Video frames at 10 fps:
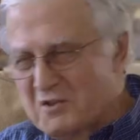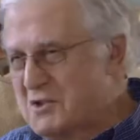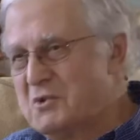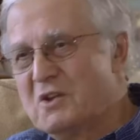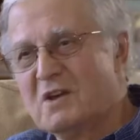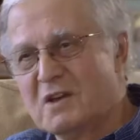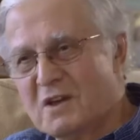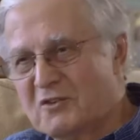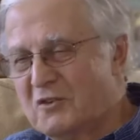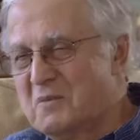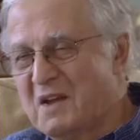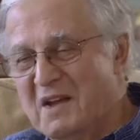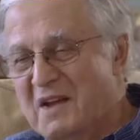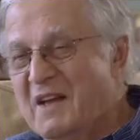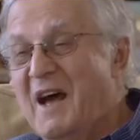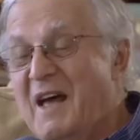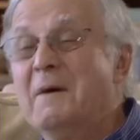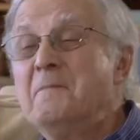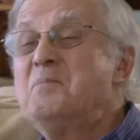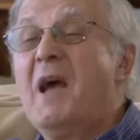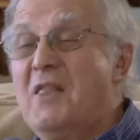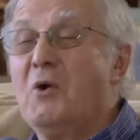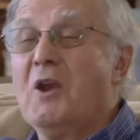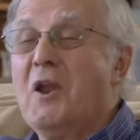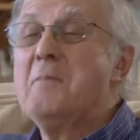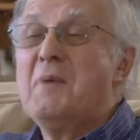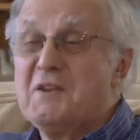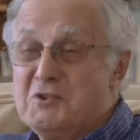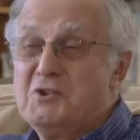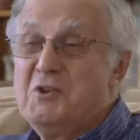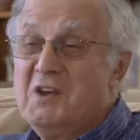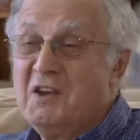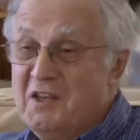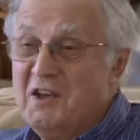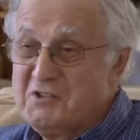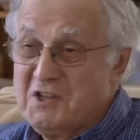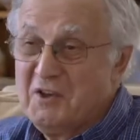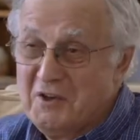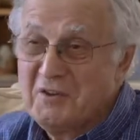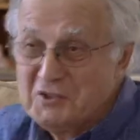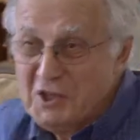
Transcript: a two year gig for me. Uh, there were a lot better two year gigs I could have